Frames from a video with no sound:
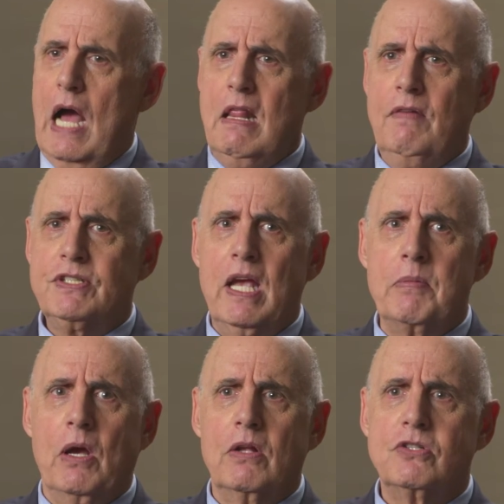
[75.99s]
I love
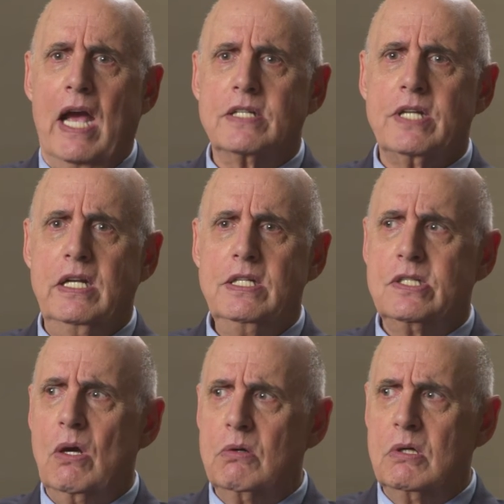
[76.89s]
Samuel L. Jackson.
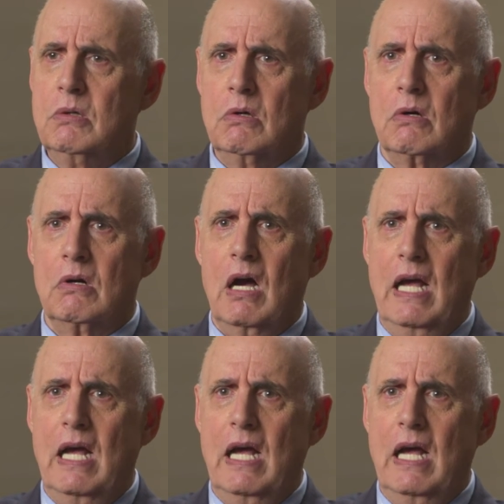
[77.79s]
He's so cool.